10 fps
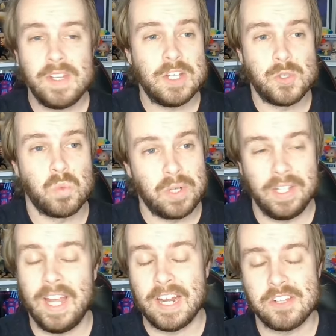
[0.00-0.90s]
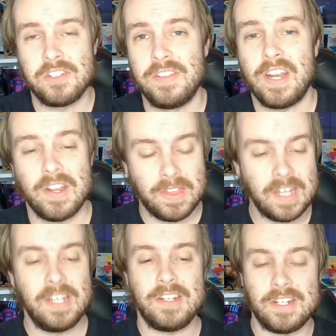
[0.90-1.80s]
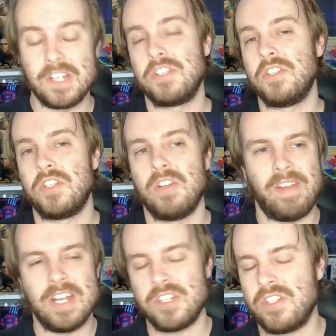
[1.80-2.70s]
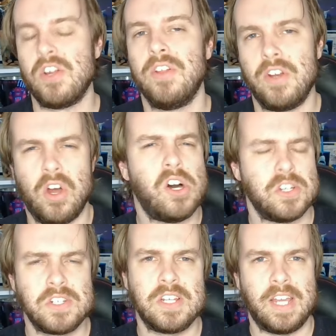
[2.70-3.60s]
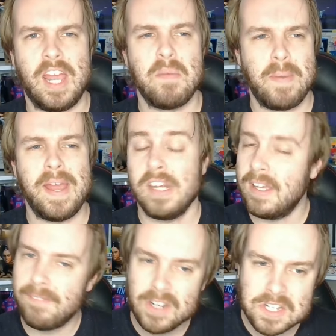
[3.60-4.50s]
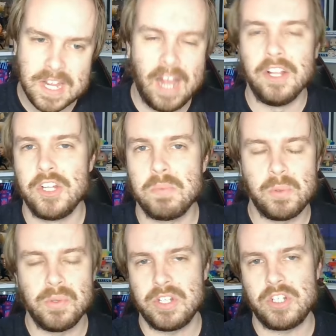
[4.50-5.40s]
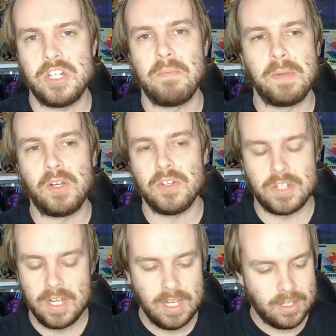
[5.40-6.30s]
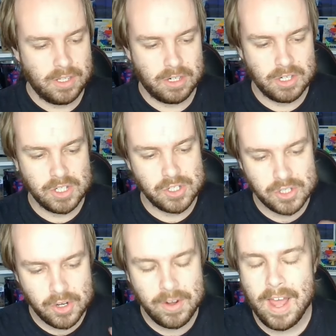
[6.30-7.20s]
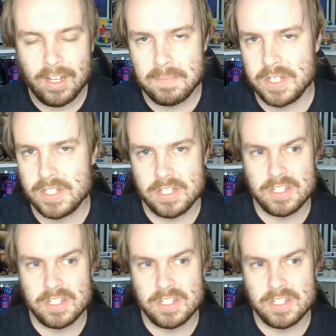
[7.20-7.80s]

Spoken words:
is really excellent, that I think it does deserve a solid Oscar campaign if it is eligible this year, because there are just certain elements in this